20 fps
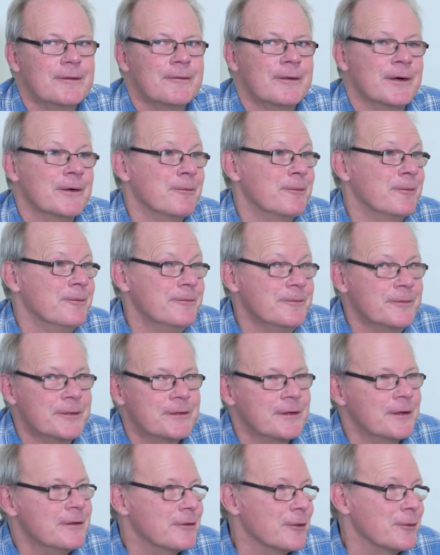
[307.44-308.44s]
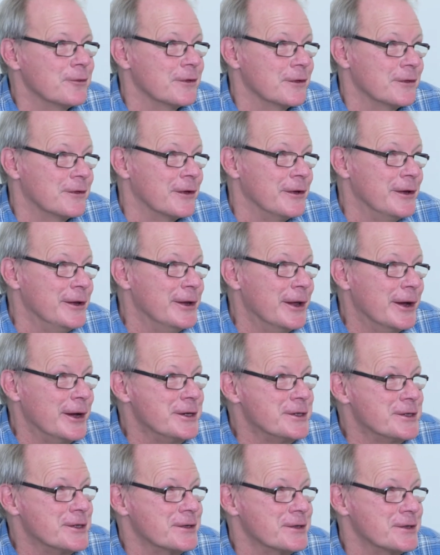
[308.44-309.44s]
Well, since I was a
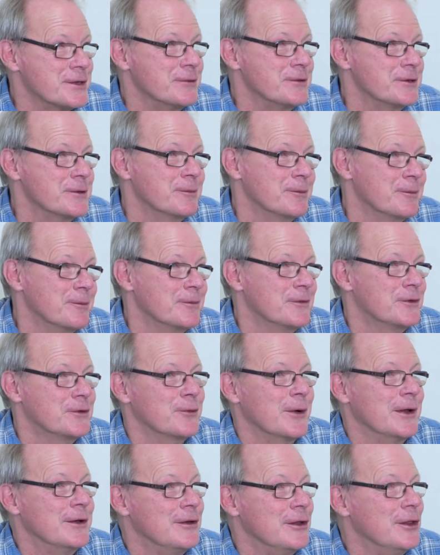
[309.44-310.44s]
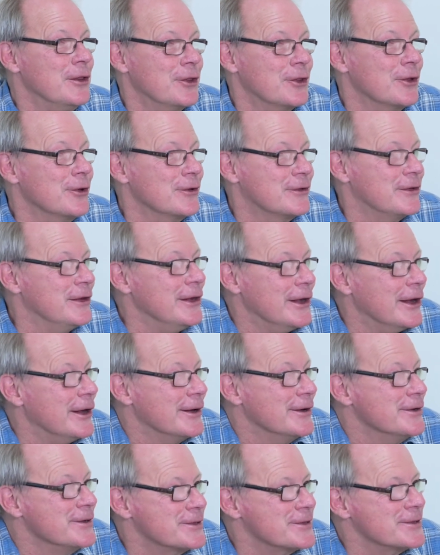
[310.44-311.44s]
teenager, so it's 20, 30
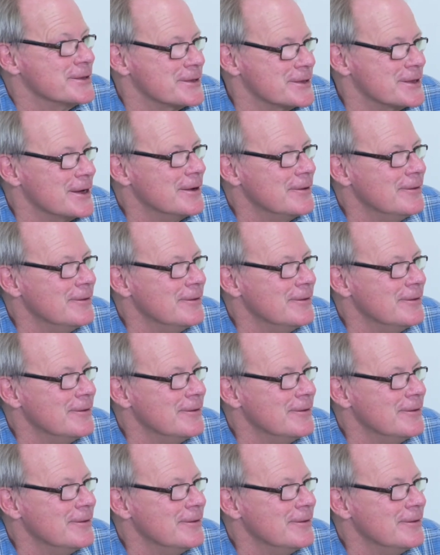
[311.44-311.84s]
years or so.